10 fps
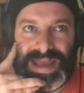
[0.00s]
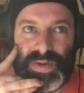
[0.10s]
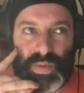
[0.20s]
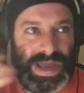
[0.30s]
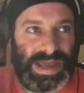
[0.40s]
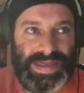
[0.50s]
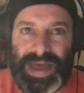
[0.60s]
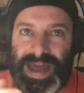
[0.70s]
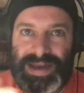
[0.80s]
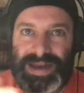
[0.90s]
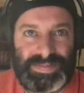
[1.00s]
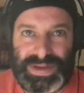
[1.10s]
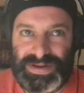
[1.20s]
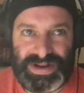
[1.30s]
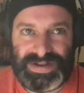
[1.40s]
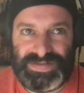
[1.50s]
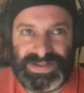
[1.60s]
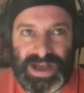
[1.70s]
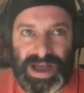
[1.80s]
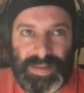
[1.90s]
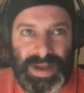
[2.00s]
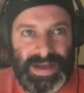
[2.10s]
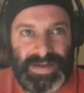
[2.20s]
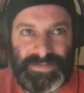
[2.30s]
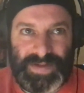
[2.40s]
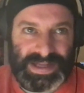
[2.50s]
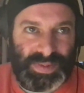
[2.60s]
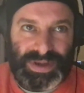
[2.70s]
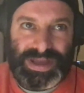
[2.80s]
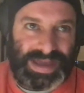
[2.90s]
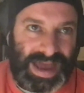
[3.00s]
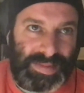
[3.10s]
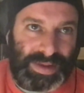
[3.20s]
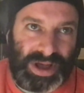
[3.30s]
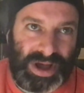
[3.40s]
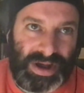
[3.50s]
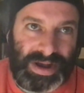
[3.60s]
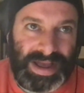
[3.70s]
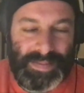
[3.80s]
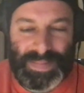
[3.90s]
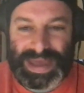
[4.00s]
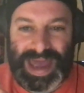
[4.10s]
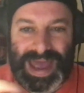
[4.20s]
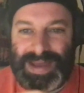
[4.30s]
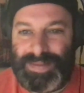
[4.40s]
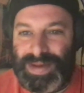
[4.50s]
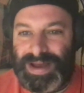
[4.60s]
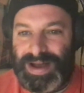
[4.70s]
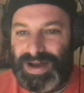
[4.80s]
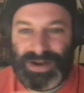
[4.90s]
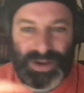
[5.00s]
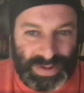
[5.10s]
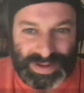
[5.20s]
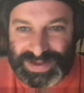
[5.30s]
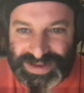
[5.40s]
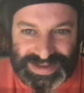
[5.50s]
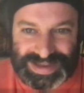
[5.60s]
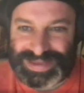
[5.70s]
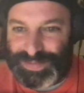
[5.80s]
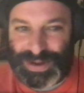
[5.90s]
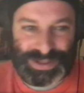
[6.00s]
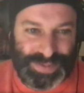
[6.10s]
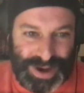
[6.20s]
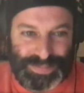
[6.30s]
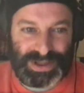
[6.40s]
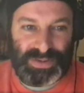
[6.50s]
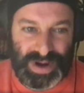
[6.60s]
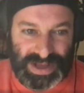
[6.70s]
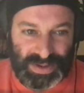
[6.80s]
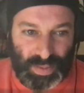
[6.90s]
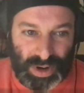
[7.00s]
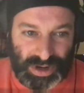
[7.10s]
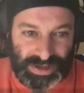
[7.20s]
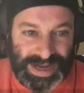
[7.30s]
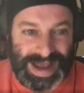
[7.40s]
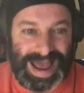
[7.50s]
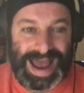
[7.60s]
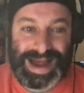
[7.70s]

in that period of time, Facebook came along, became unequivocally the most popular one in the world, and